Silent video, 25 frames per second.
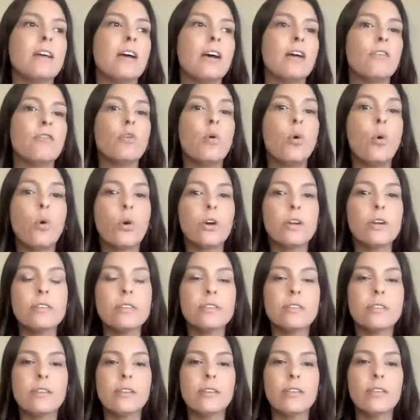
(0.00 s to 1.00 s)
of
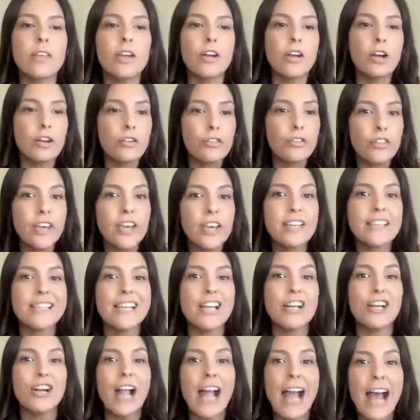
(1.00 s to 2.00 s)
course, there are things
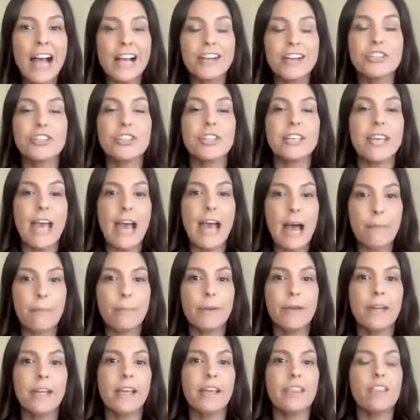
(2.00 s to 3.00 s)
that are actually
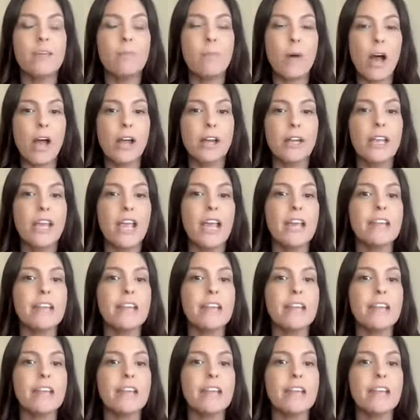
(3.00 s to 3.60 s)
happening in the body,